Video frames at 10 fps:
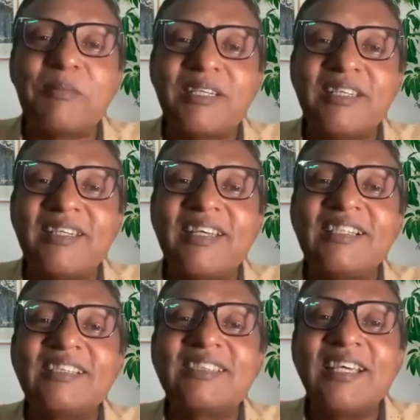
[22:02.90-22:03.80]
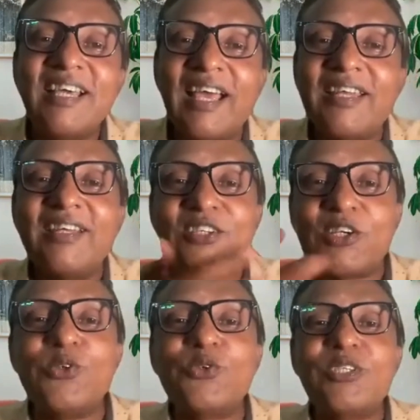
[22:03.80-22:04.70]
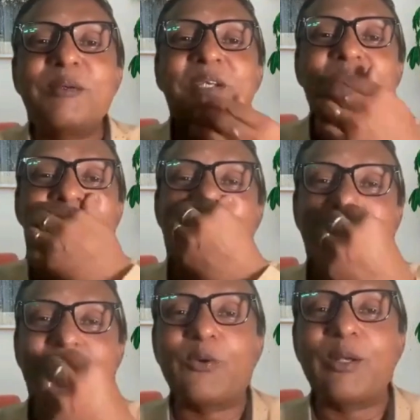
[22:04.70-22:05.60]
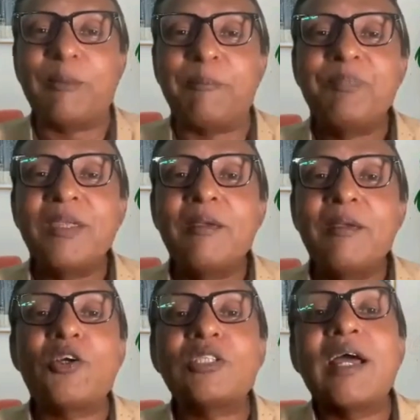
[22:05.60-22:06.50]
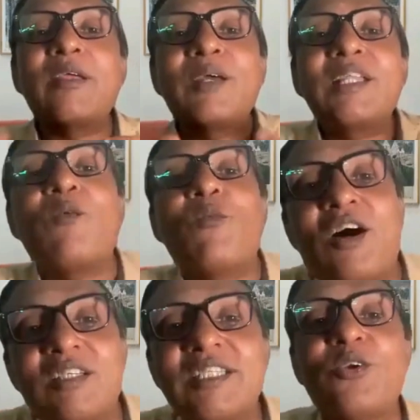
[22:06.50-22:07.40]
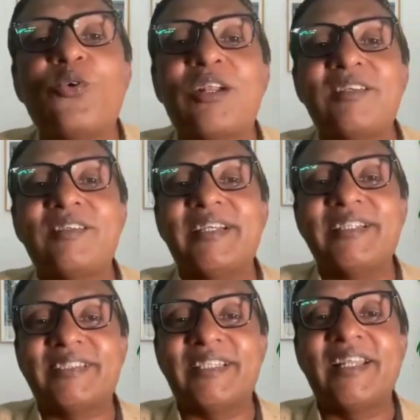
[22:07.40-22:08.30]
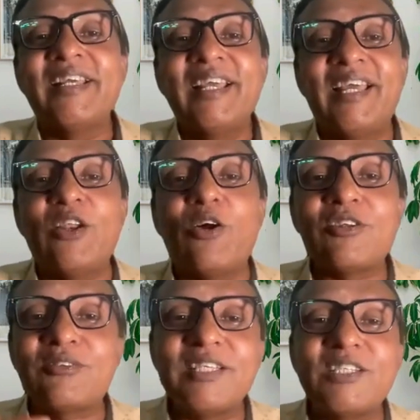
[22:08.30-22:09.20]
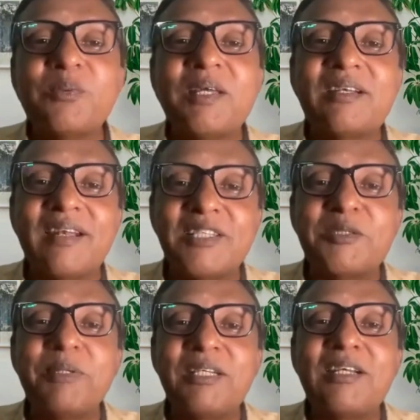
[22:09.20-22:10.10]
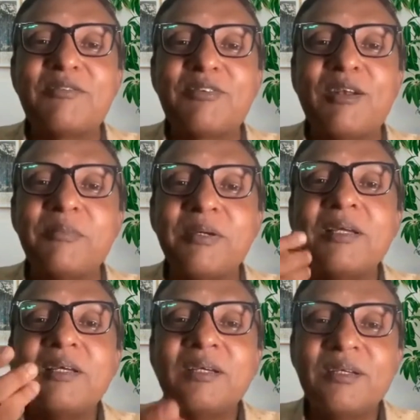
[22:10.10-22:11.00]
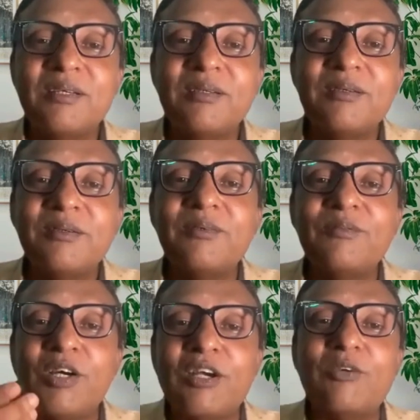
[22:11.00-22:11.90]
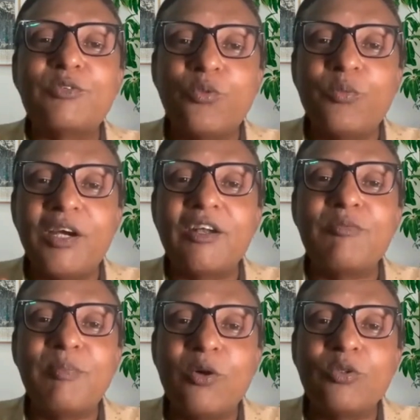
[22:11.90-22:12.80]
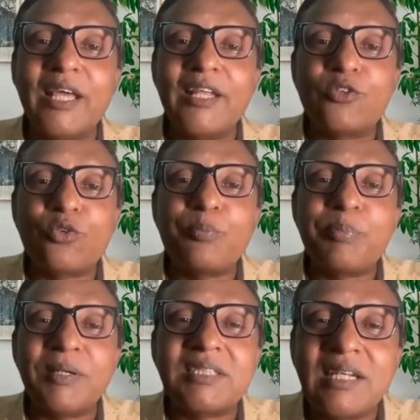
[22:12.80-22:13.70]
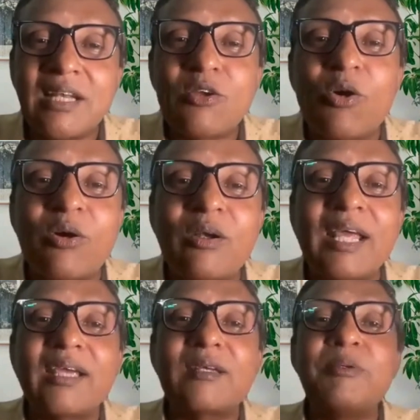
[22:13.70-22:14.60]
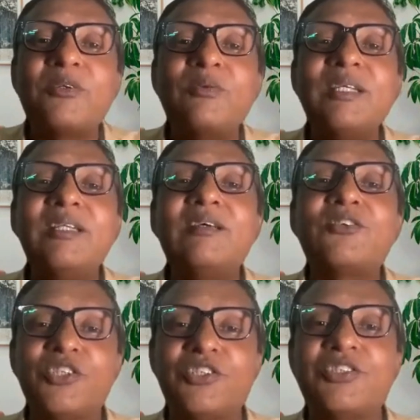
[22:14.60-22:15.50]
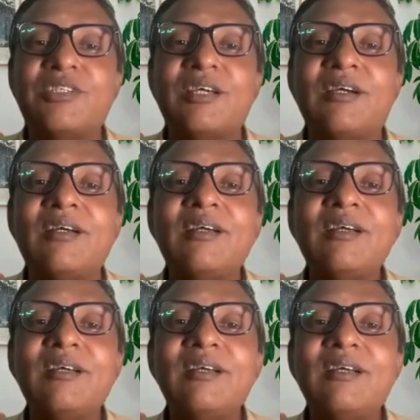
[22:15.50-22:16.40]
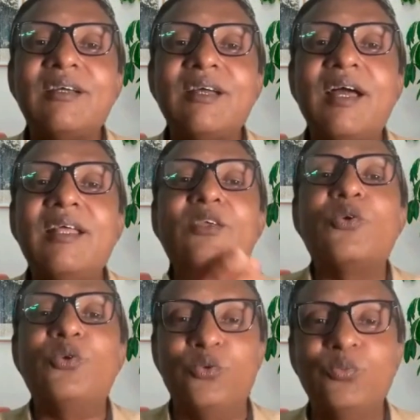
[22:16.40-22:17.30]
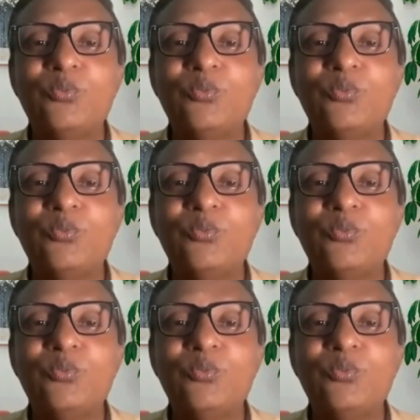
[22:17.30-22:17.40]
materials and introduce them into the curriculum. Because Ayurveda was an oral tradition. A lot of things were transmitted from through word of mouth and through personal contact between the Shishya and the Guru.